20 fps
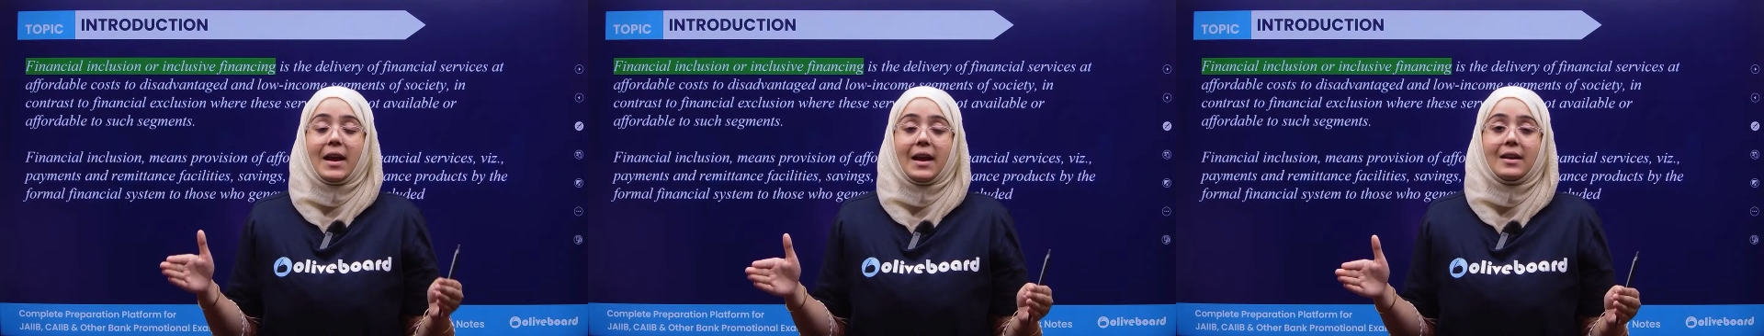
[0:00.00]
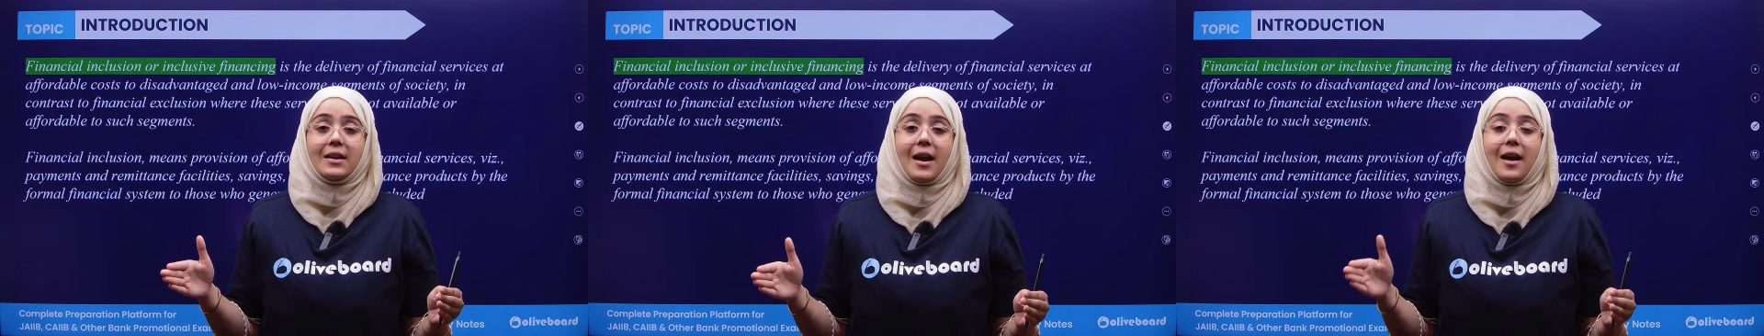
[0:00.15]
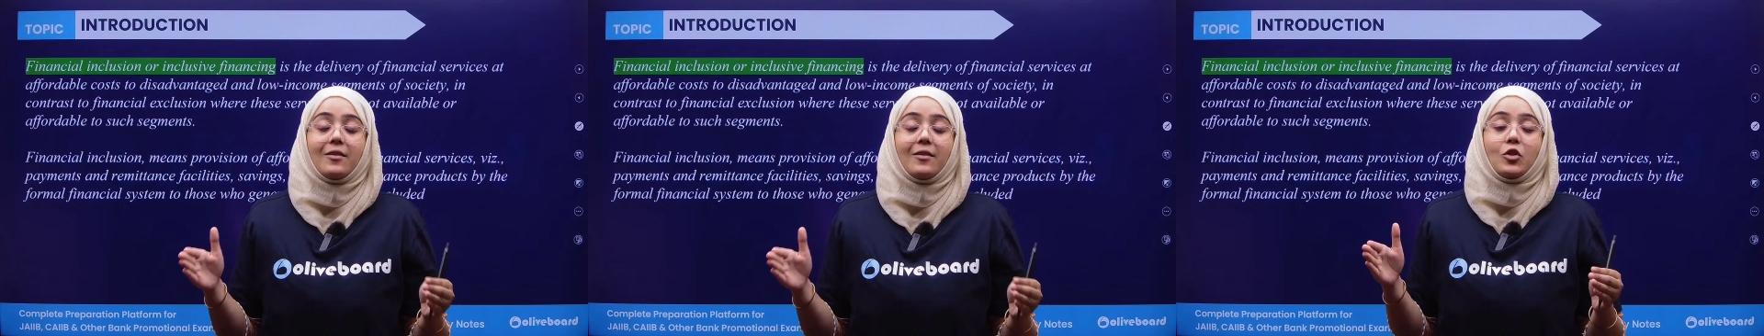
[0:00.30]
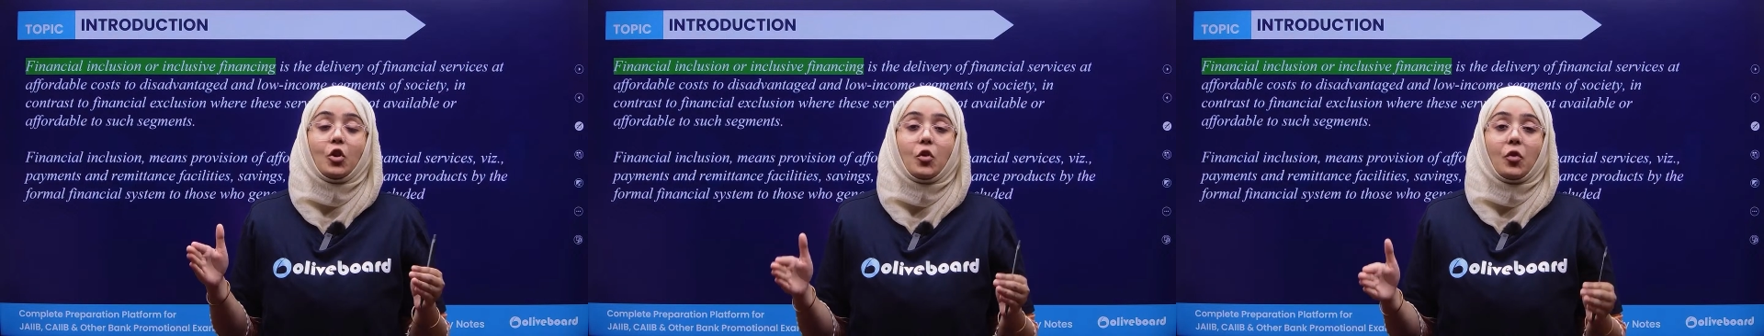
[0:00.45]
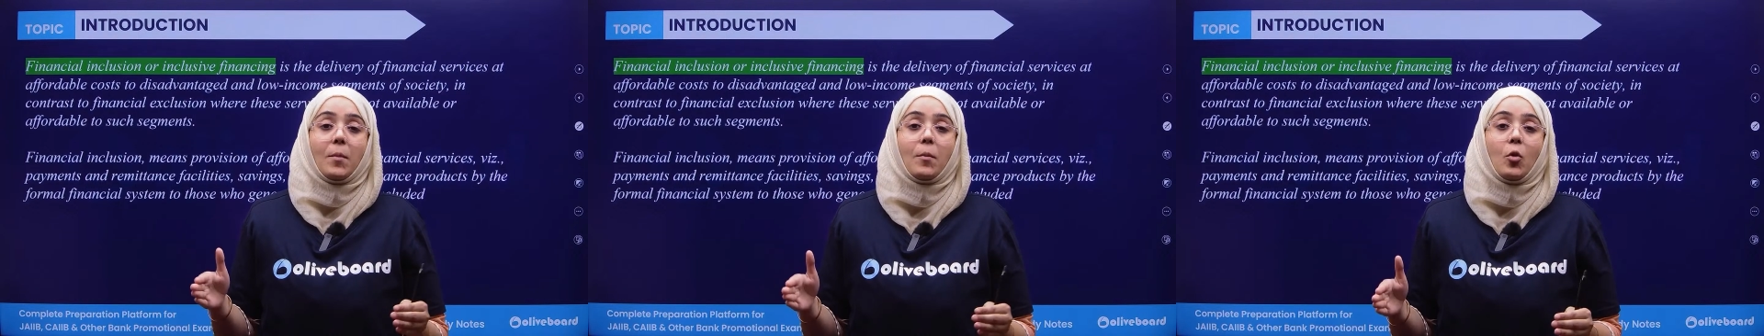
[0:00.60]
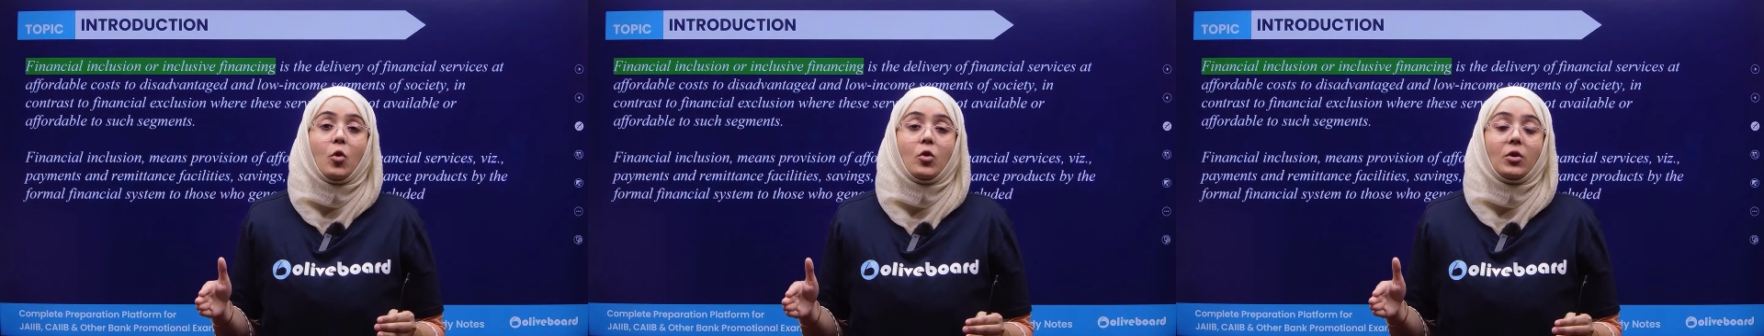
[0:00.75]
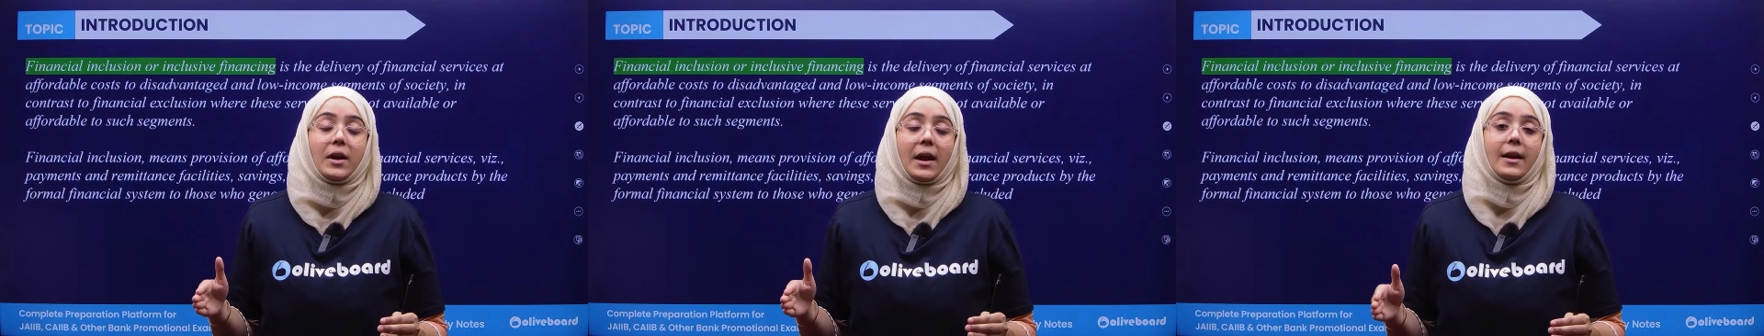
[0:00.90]
areas or
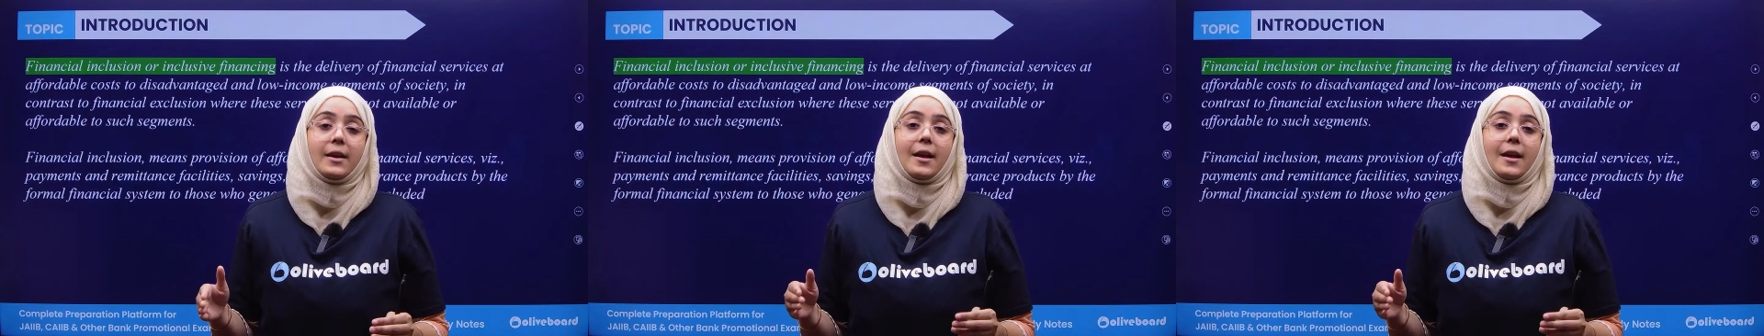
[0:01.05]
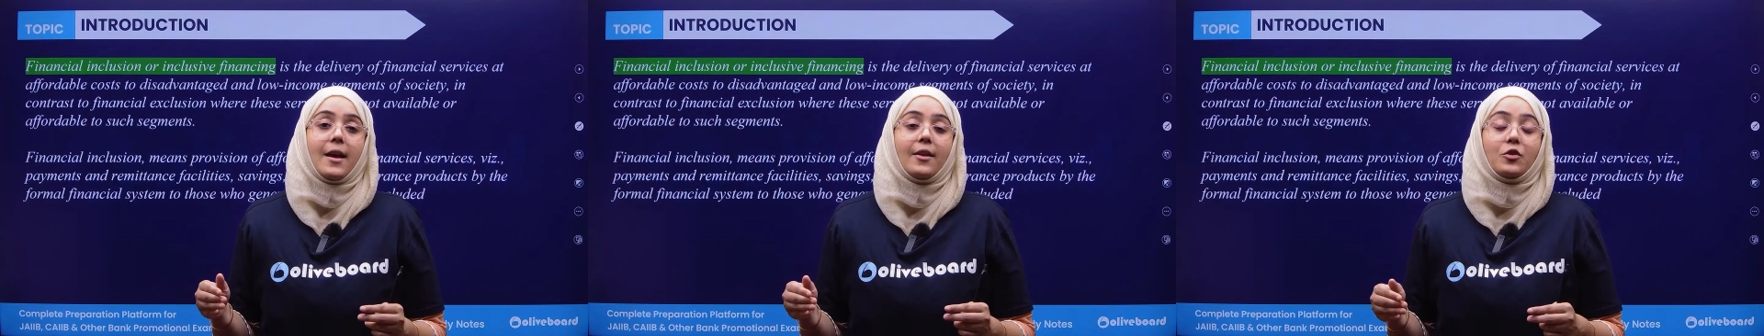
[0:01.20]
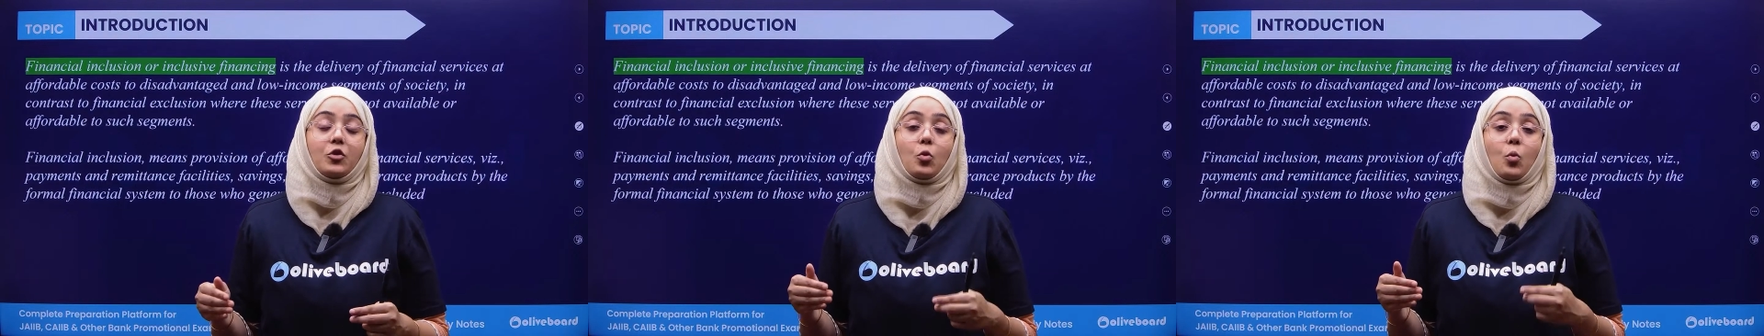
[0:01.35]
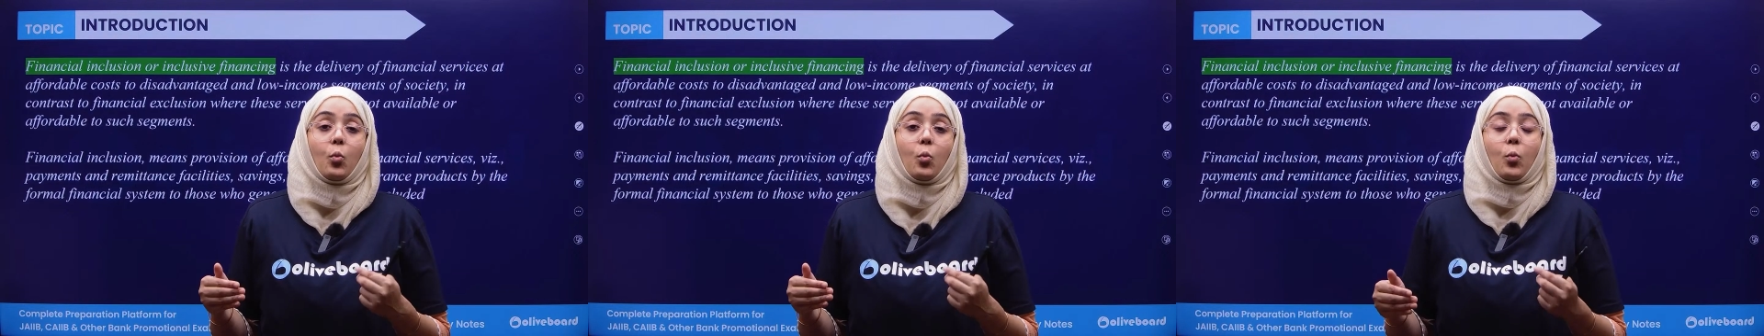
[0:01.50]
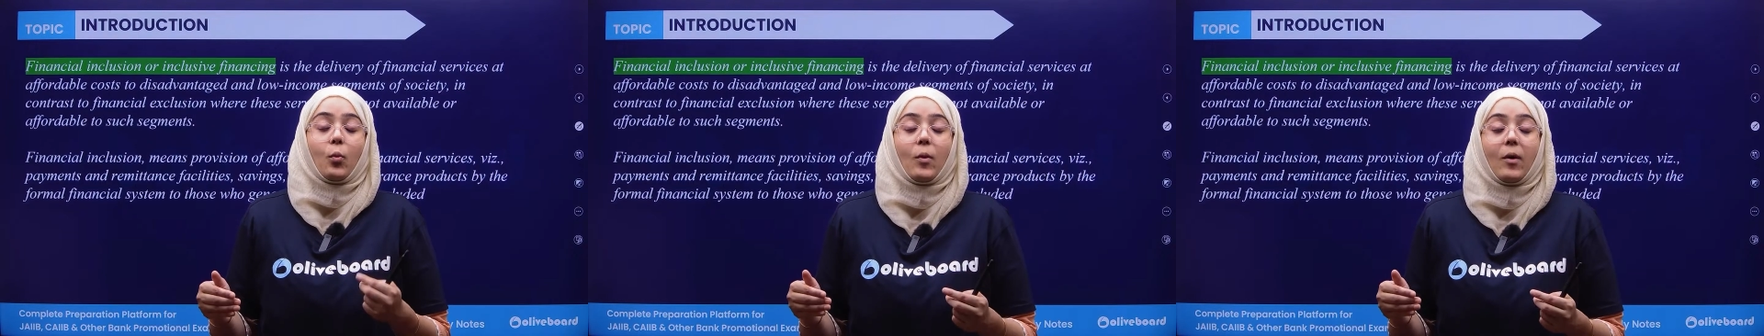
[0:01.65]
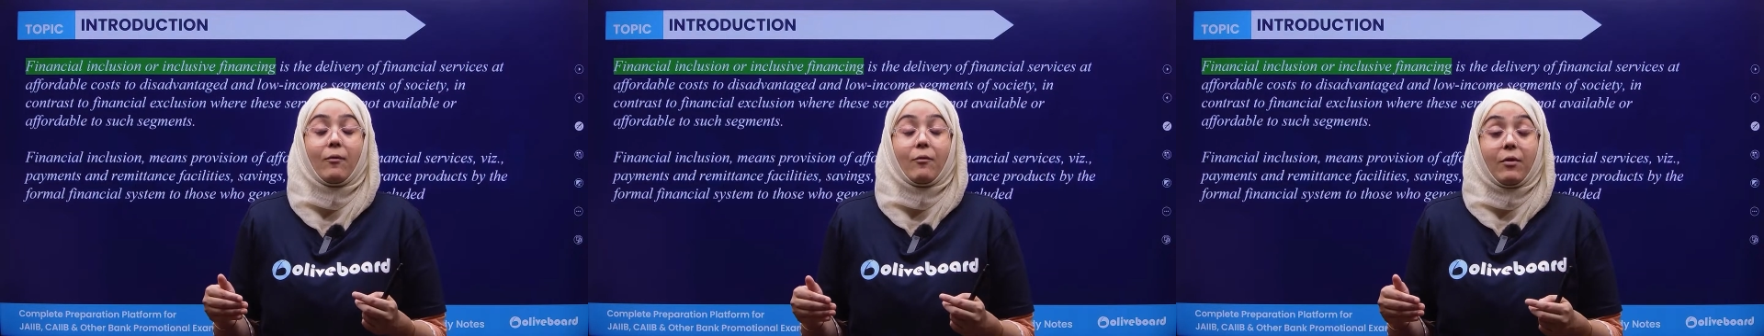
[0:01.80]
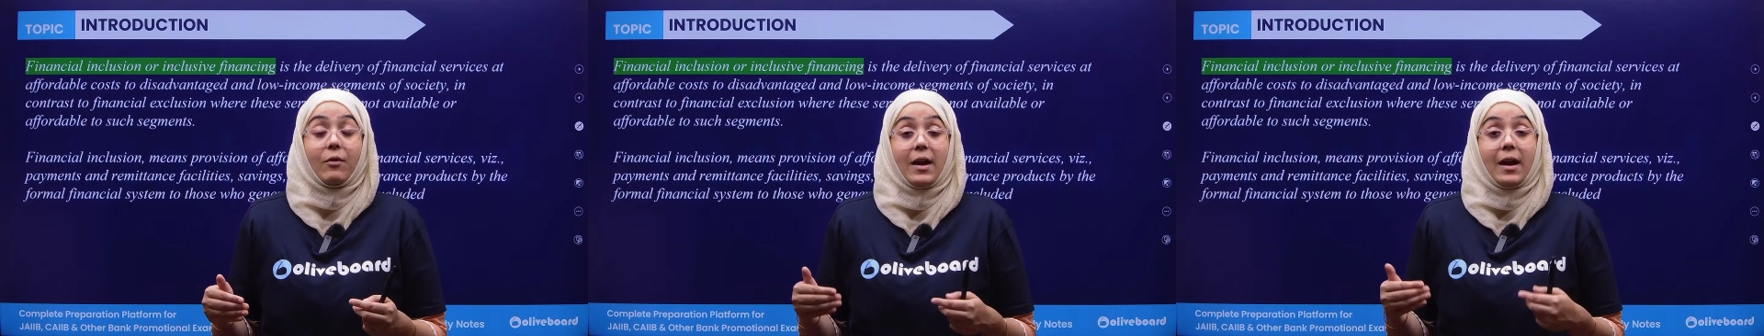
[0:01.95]
remote areas to where